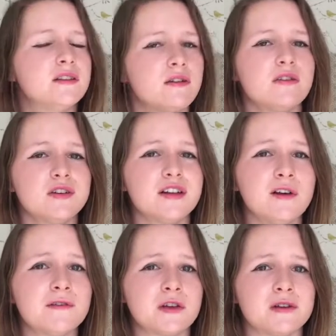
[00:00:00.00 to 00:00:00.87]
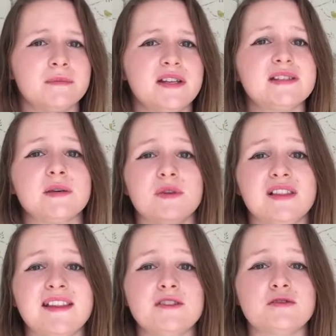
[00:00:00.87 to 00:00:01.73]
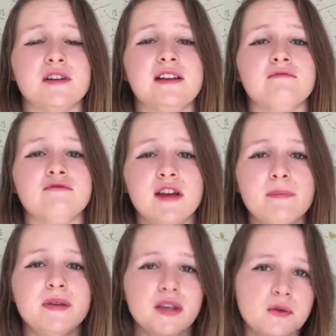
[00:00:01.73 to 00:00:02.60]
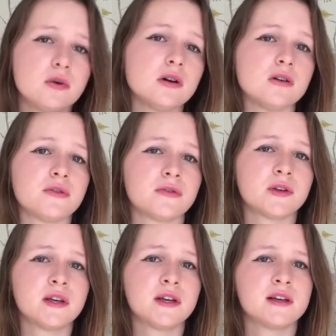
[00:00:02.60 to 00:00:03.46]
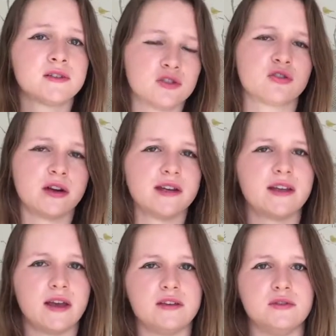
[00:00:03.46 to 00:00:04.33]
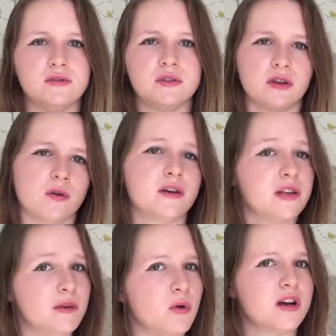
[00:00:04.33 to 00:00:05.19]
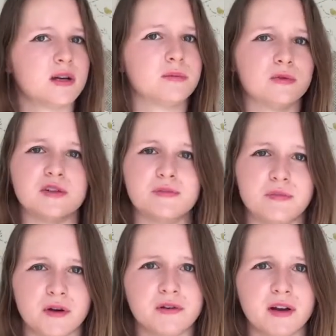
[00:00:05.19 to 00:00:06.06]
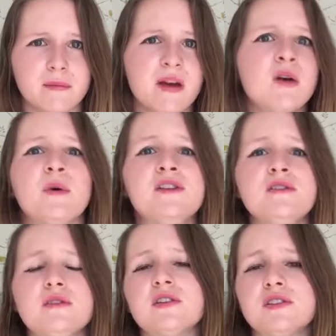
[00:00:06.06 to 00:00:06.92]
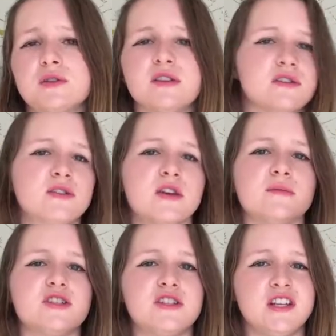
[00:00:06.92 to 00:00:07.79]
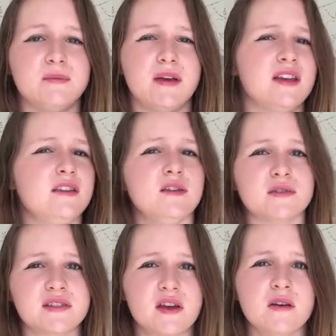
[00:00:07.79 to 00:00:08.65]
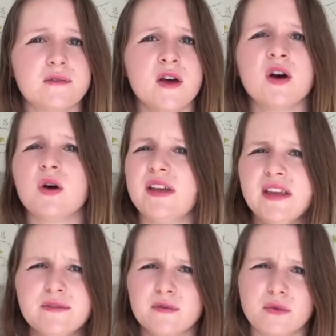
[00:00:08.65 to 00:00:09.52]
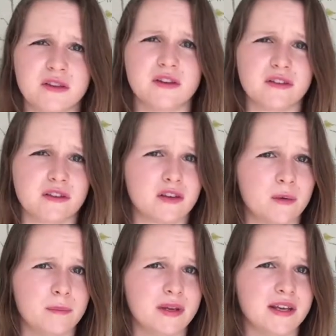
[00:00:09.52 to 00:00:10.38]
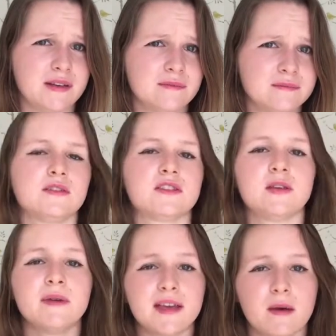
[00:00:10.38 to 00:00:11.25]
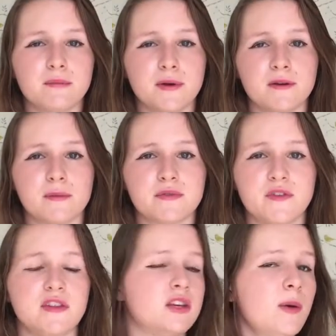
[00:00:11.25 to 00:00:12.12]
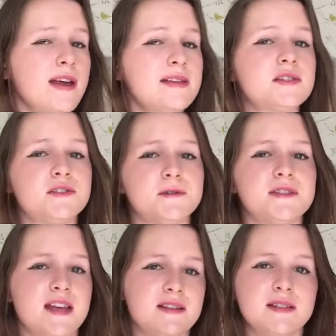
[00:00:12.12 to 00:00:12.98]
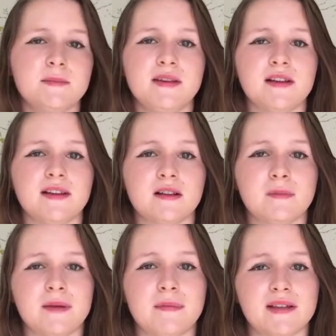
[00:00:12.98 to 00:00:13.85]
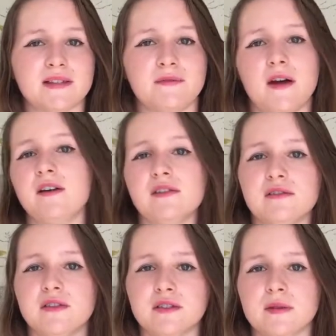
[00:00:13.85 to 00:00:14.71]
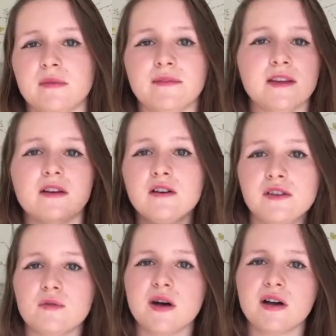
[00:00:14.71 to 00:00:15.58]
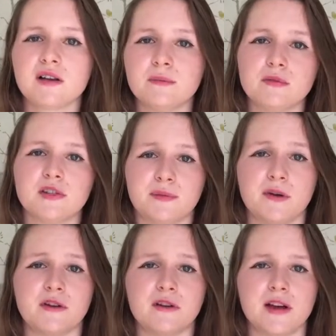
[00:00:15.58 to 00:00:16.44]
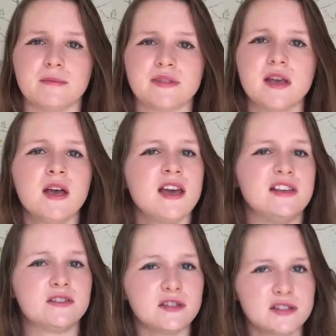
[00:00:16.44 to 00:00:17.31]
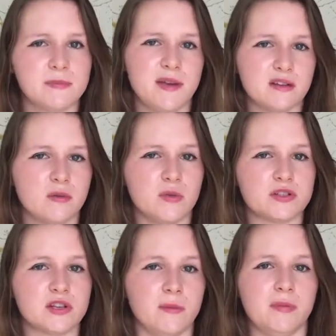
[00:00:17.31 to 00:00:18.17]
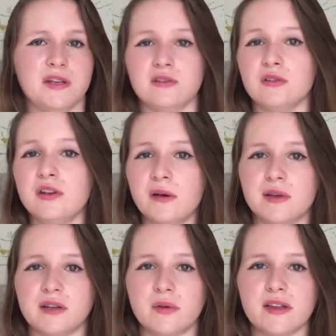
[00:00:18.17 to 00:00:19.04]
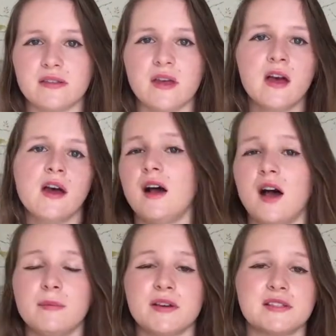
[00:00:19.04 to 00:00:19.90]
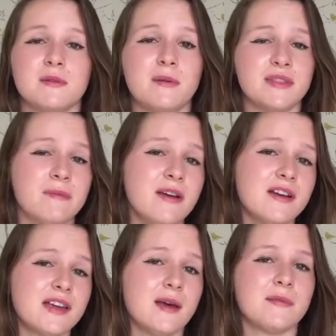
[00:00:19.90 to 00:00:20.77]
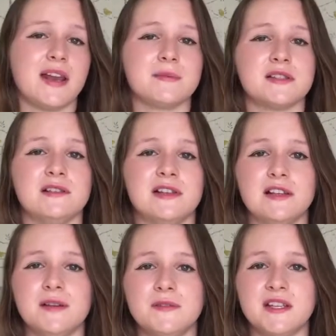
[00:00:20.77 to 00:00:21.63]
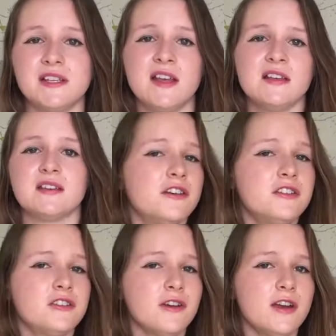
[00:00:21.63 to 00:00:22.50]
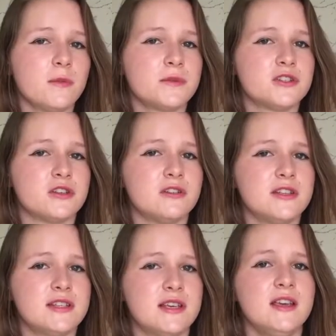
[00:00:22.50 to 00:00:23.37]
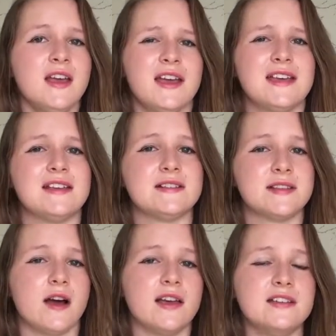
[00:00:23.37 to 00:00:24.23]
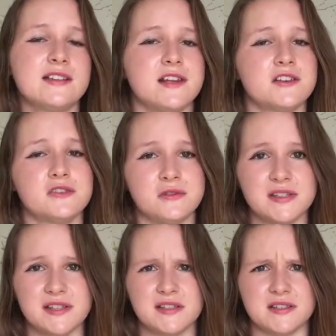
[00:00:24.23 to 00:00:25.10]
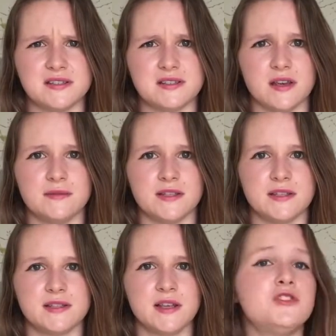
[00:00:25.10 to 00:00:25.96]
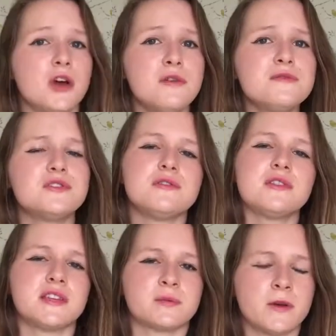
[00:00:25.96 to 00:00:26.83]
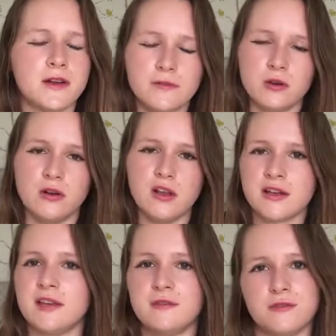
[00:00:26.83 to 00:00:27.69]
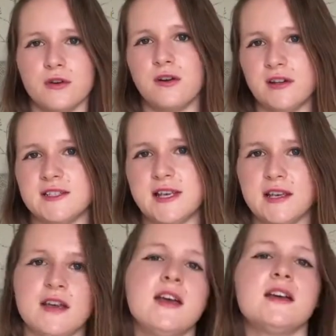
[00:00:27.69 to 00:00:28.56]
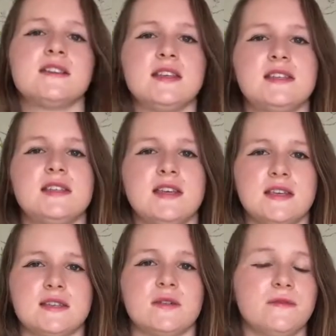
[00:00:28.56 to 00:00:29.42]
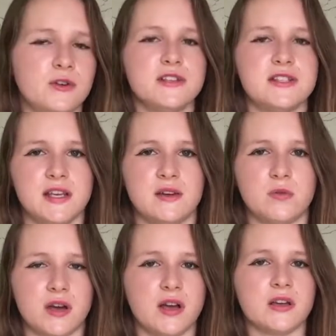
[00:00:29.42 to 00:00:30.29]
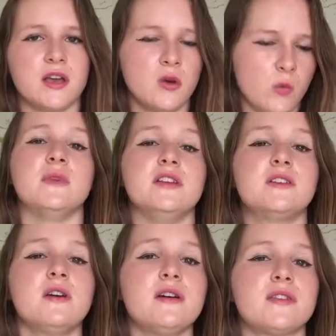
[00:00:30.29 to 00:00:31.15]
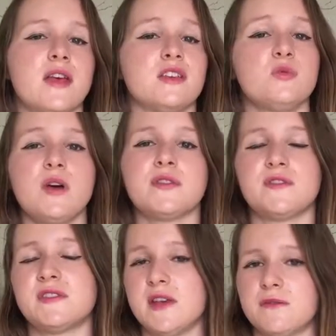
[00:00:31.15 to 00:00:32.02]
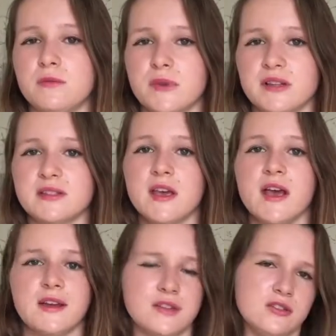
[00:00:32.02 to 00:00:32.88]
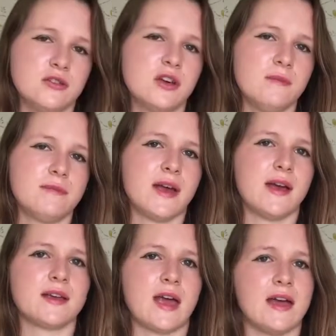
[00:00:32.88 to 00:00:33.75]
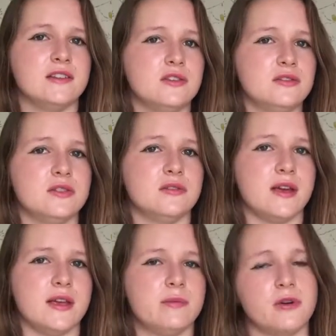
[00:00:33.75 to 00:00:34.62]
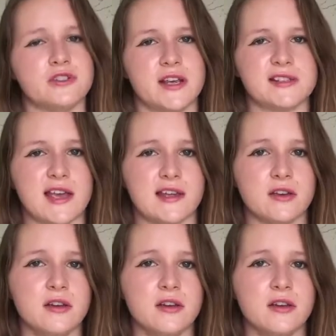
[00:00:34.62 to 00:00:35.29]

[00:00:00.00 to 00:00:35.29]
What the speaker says: There are a lot of companies that will literally rip you off to try and get you to go on a work abroad program when you could do it so much cheaper either yourself or even with another company. The summer camp programs for the US do tend to be a little bit better value than some of the other work abroad programs. It does depend on which company you're going with. I personally went with AmeriCamp and absolutely loved it. Another great opportunity is International Citizen Service. Don't do this one if you're looking for a holiday. This is volunteer work where you go out there, you work for several months, and then you come back and you do a project at